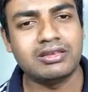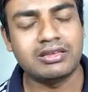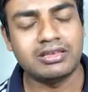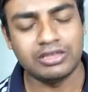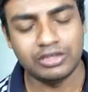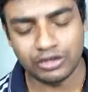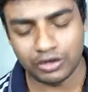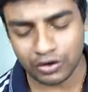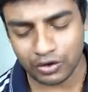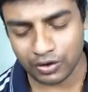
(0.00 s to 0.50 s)

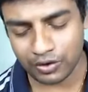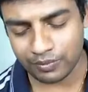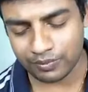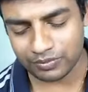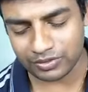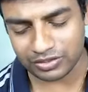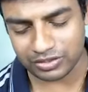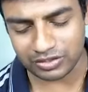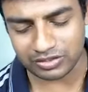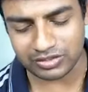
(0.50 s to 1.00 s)
you know,
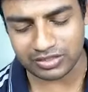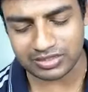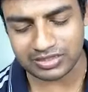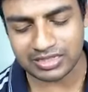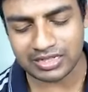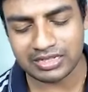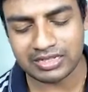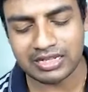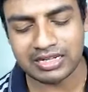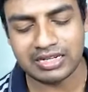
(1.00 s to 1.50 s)
Jesus
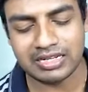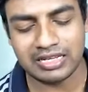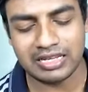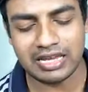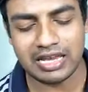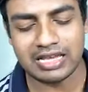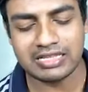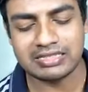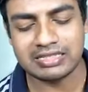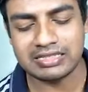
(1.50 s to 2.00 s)
said that he
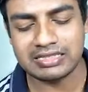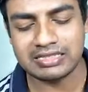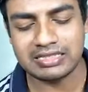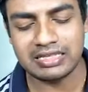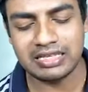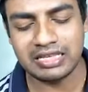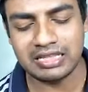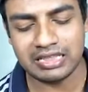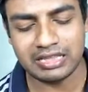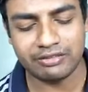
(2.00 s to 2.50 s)
hasn't
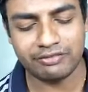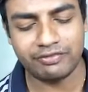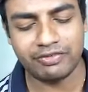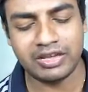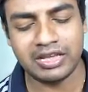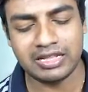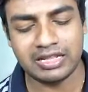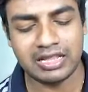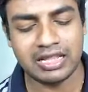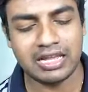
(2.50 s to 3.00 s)
seen the
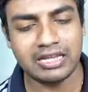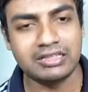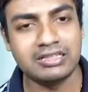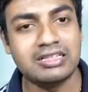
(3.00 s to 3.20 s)
faith like